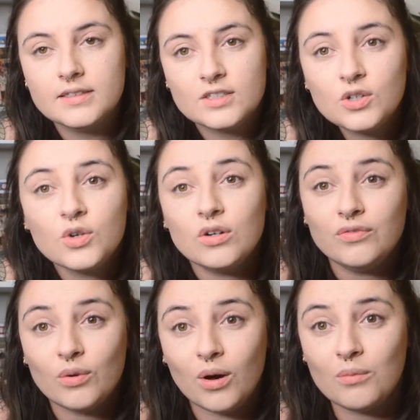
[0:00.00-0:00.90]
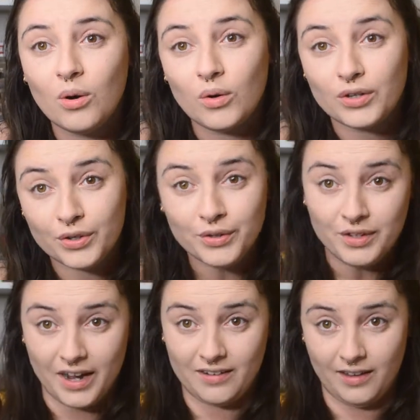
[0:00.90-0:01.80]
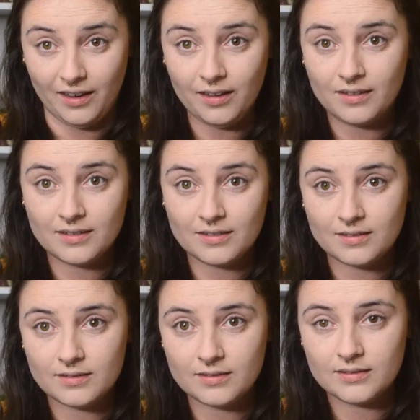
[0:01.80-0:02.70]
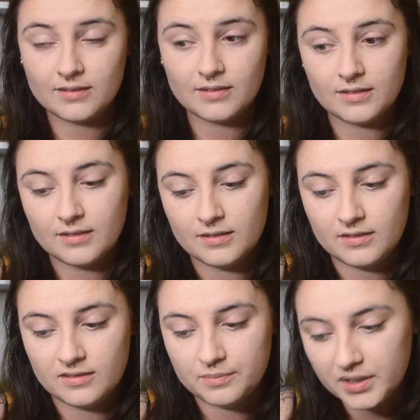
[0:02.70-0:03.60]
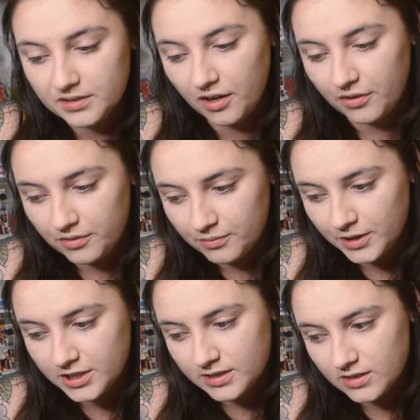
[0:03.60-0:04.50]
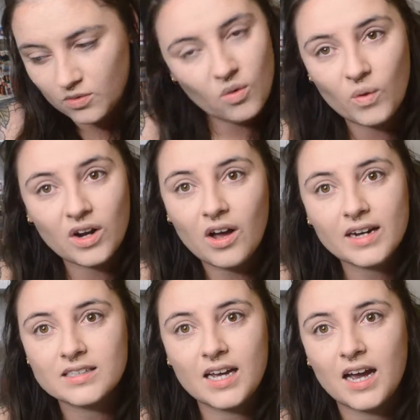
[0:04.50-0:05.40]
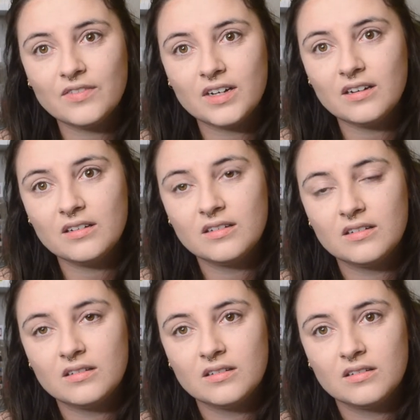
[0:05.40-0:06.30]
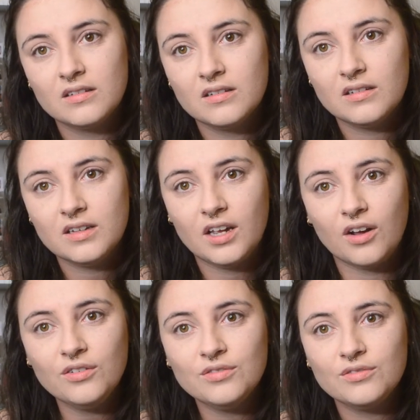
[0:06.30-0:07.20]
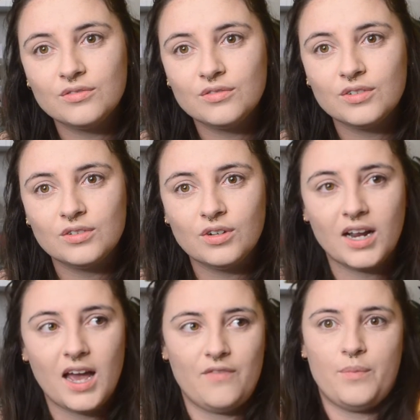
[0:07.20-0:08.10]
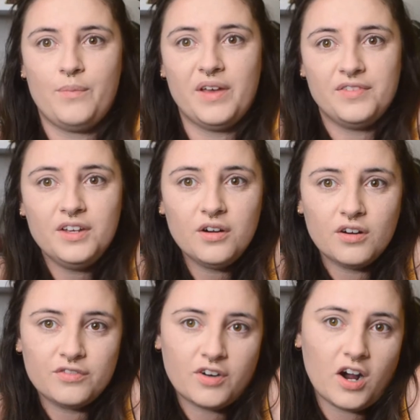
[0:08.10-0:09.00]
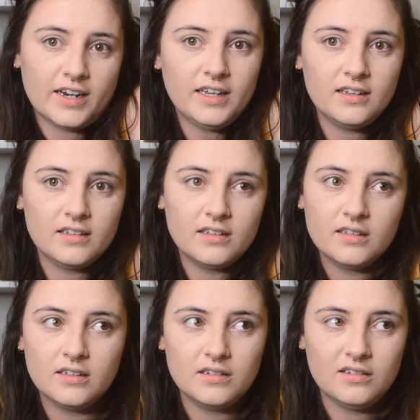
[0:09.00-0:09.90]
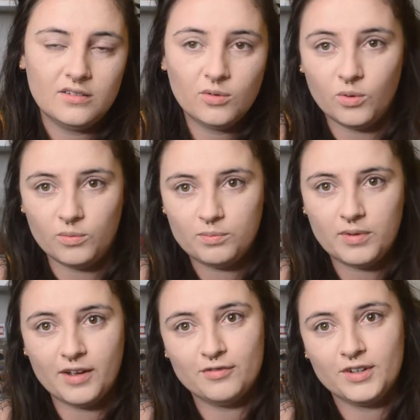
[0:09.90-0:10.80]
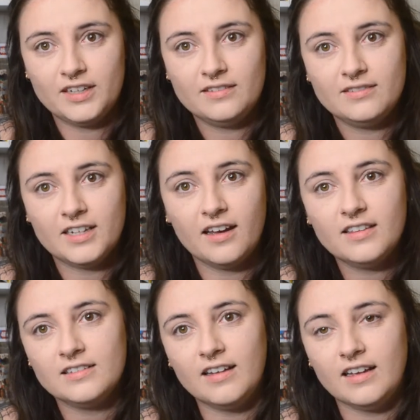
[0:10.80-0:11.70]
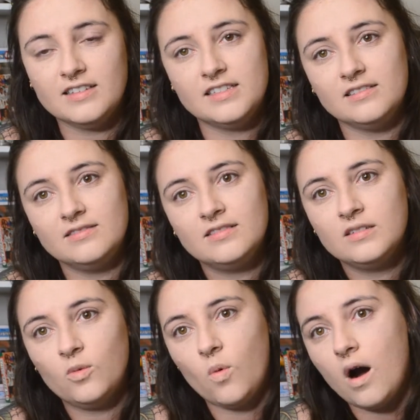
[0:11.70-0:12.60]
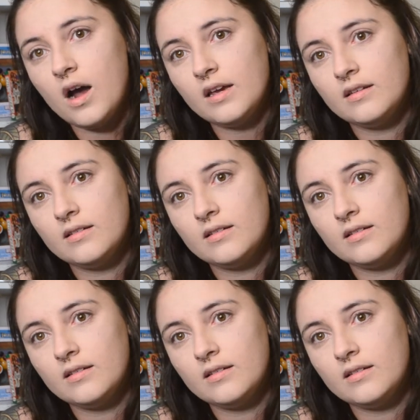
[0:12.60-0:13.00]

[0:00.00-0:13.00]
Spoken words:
Not an awful lot more to do down here. But no, we like to have a, you know, gotta have a bevy on a Friday. Or every day that ends in Y.